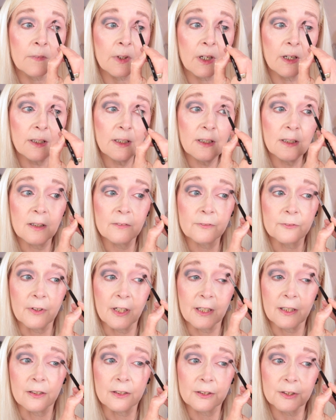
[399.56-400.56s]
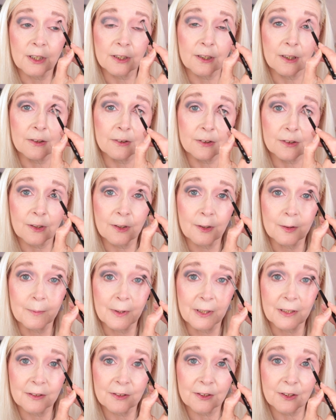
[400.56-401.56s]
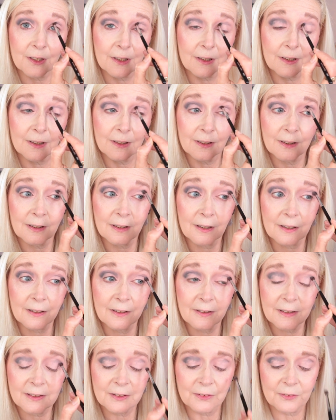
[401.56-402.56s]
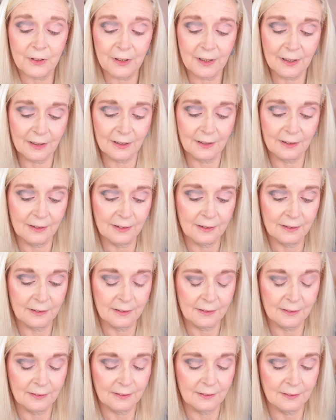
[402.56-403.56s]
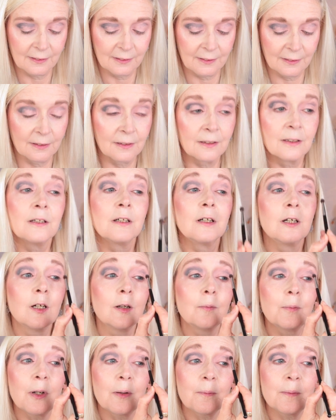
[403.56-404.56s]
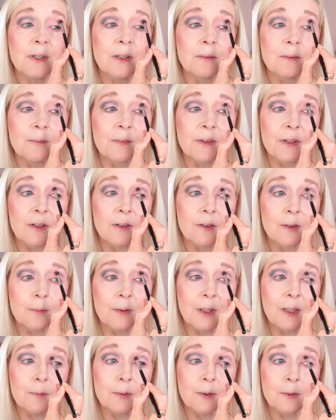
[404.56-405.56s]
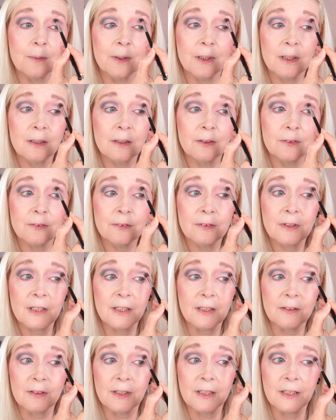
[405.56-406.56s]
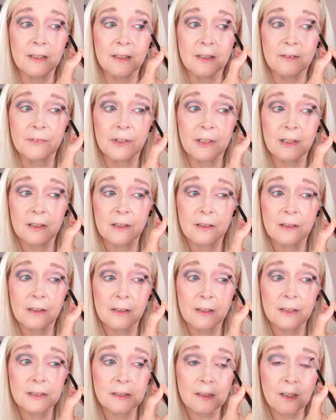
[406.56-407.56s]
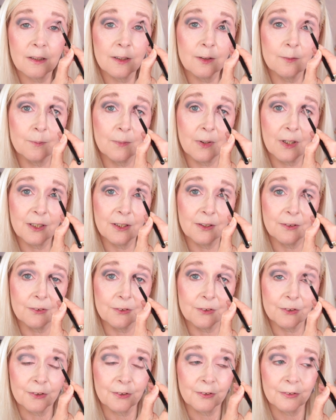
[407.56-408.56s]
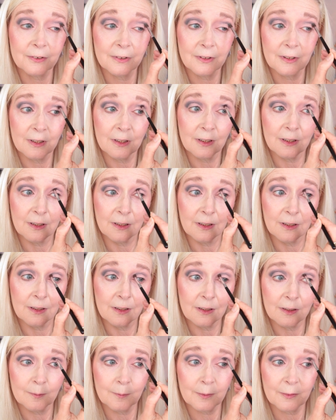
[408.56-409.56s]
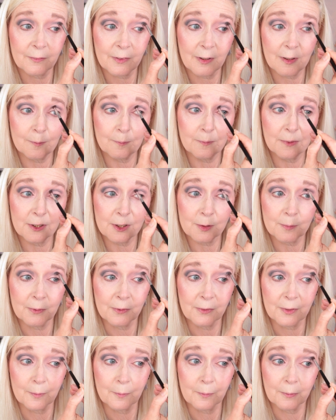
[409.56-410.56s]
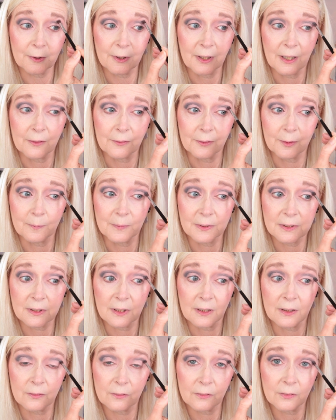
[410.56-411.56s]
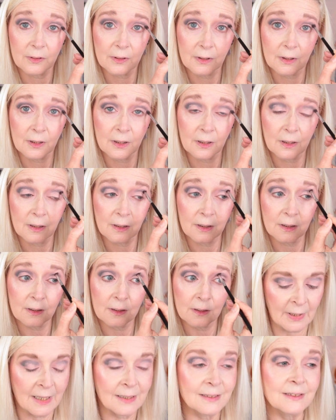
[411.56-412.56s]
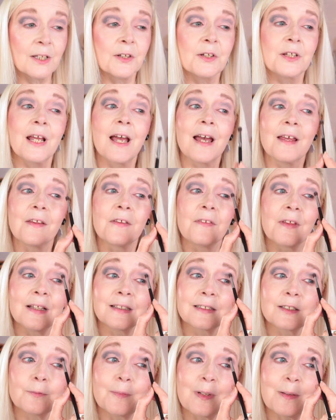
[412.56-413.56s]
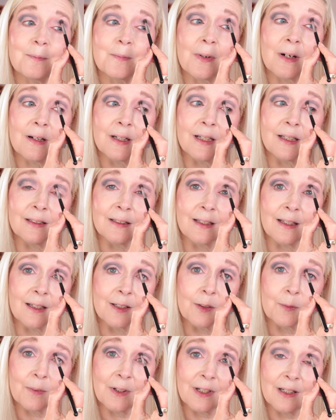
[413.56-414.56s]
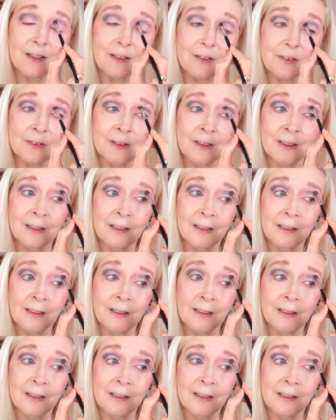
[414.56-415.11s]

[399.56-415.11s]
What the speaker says: I love grey eyeshadow so much. I know it's not a popular one with a lot of people, but I really, really love it. It's kind of my neutral. I prefer it much more than brown on myself. So yeah, the things I've been buying then. Well,